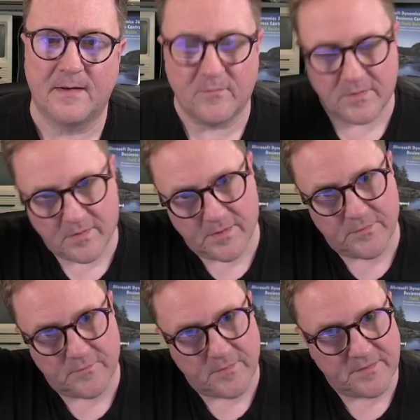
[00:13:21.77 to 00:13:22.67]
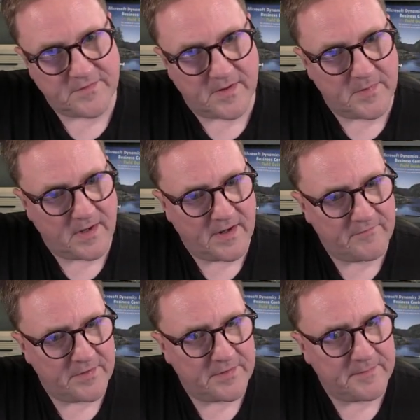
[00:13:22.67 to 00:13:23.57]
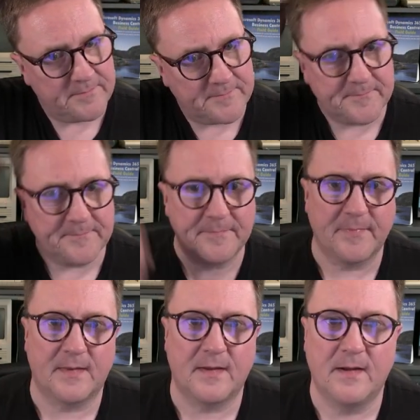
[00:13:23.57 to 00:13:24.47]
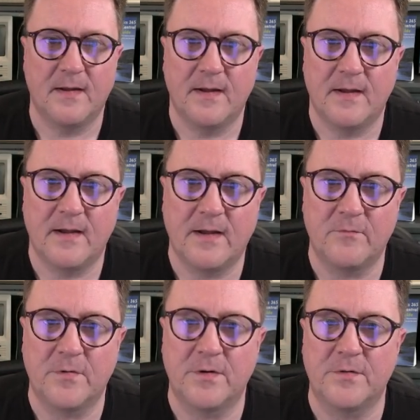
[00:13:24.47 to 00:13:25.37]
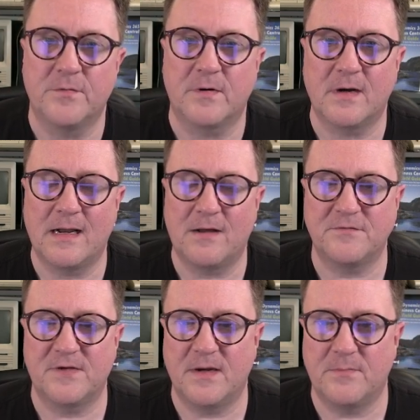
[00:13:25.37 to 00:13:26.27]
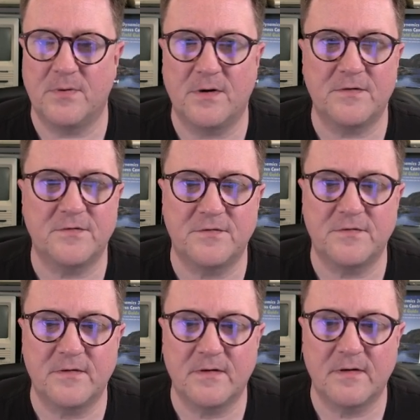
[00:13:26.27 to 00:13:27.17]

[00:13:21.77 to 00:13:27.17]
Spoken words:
We're going to do runtime 11. And we want to do a cloud sandbox.